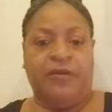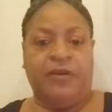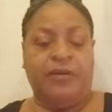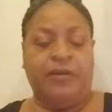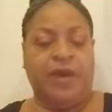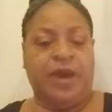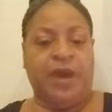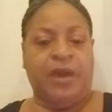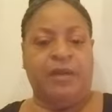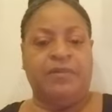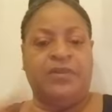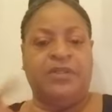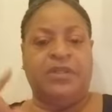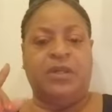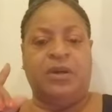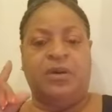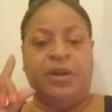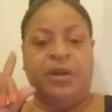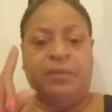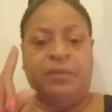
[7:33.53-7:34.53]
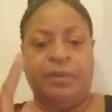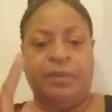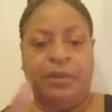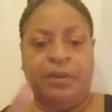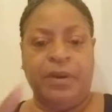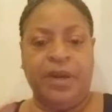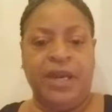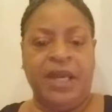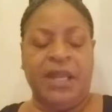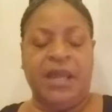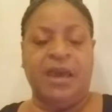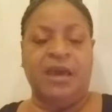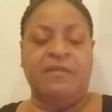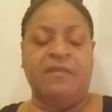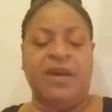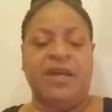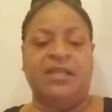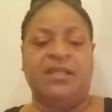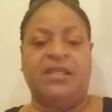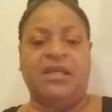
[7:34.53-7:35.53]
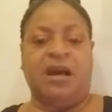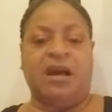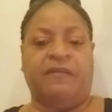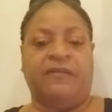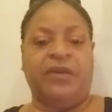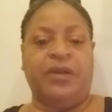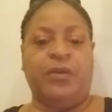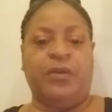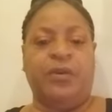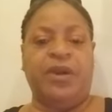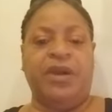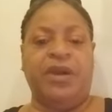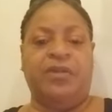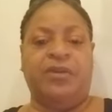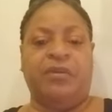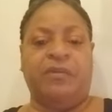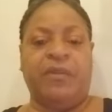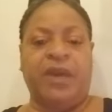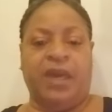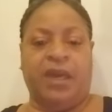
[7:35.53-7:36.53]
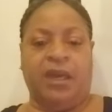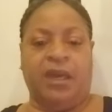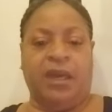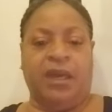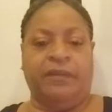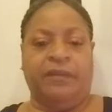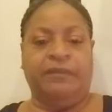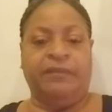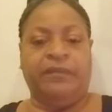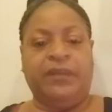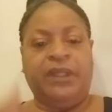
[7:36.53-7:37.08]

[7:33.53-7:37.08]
Okay, so an employee like myself, you were either making